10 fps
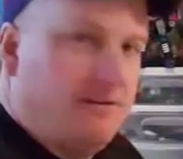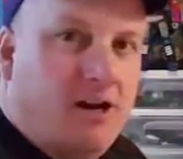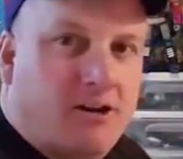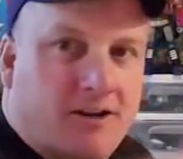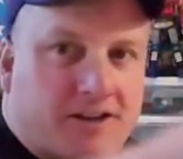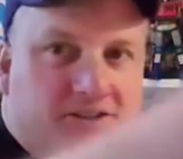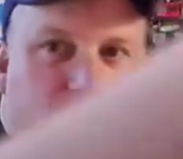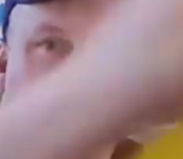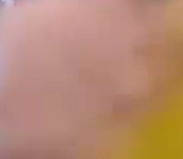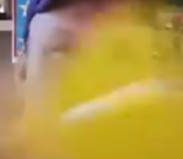Alrighty, so
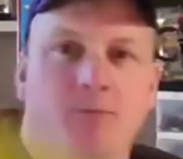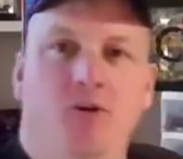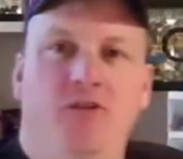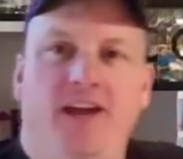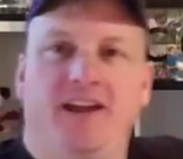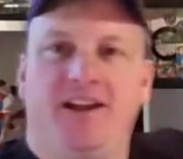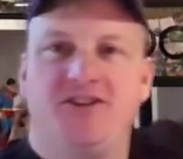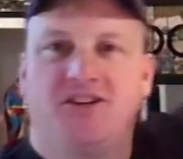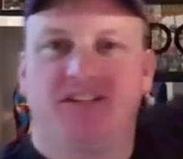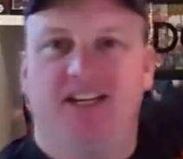here I am removing it, as
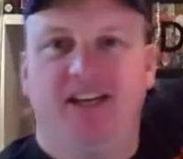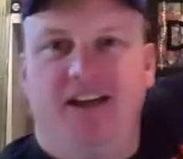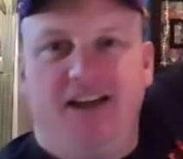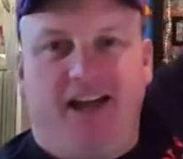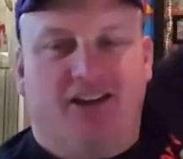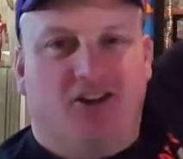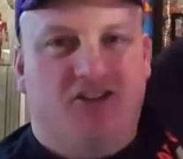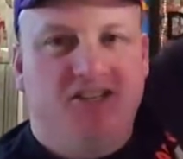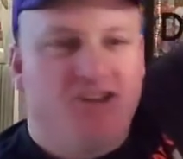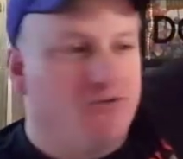you can see. And look,
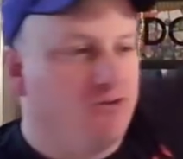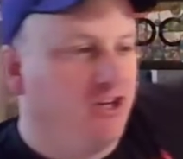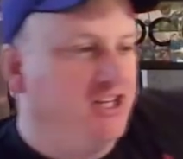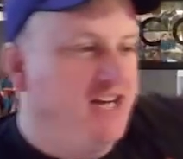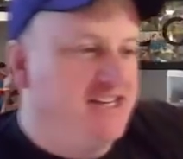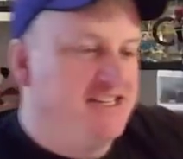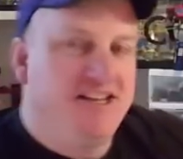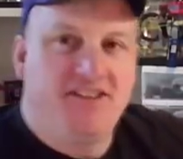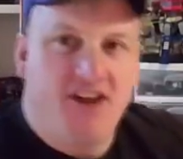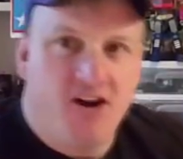these are really nice in
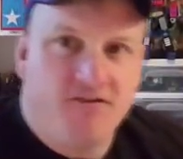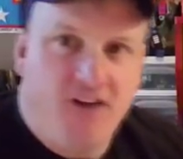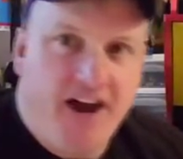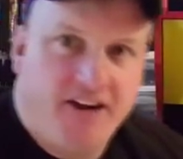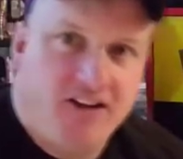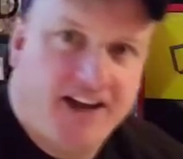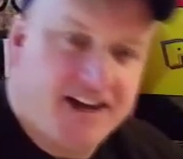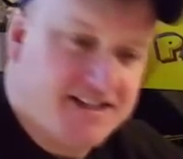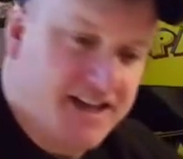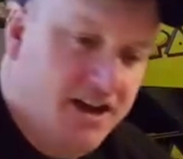that they are vinyl, like I
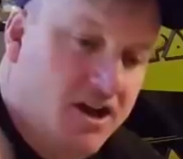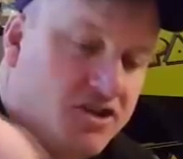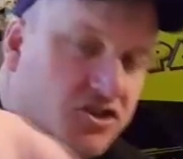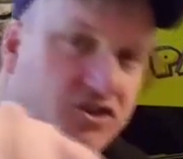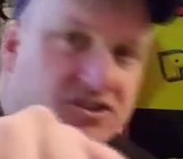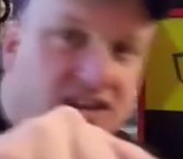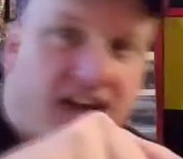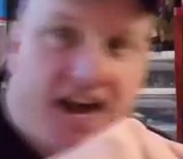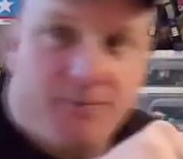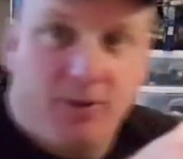said. So there's a
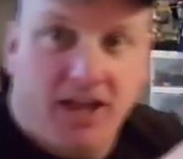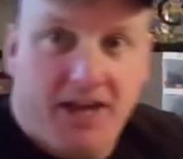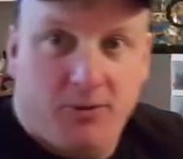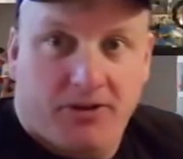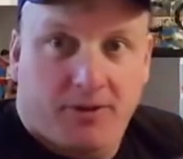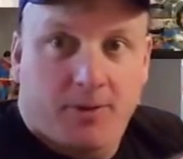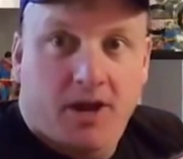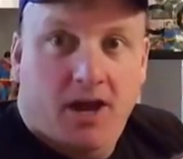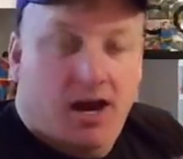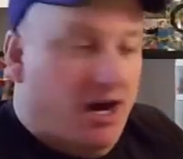lot of play with them.
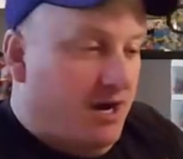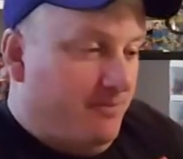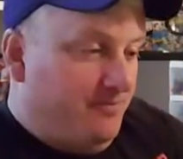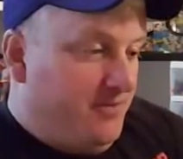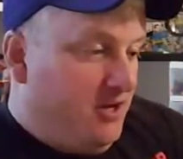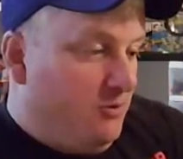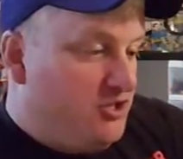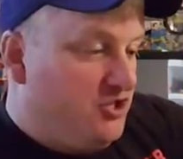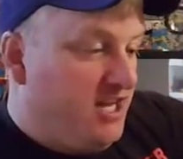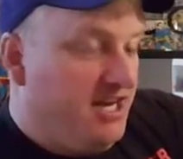Um, you know,
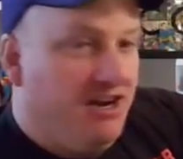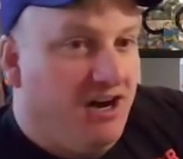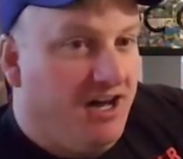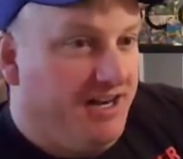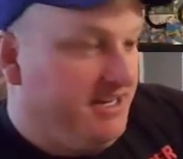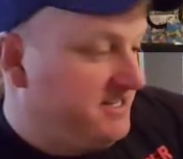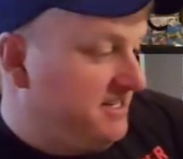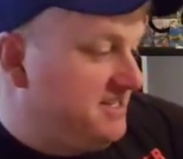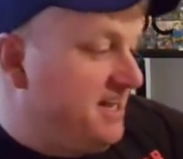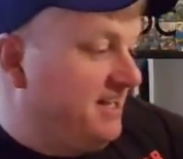once you get it on, it's
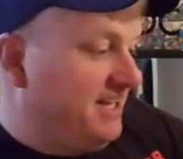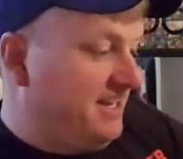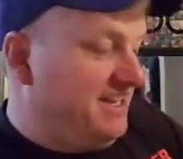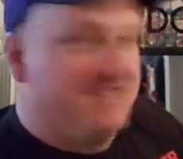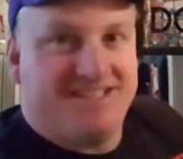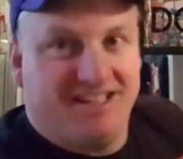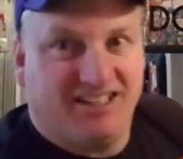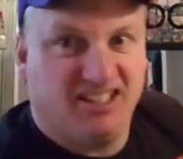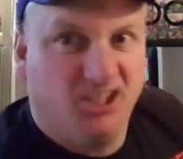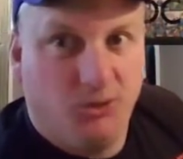it's not like instant
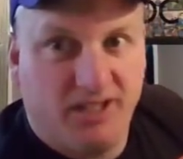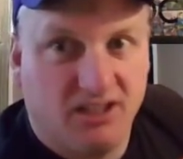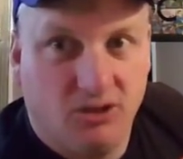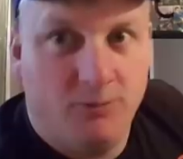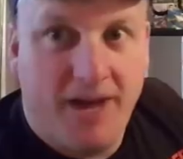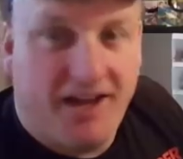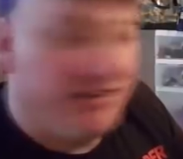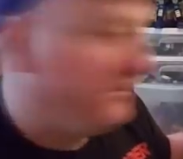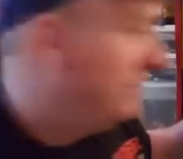gluey glue mess.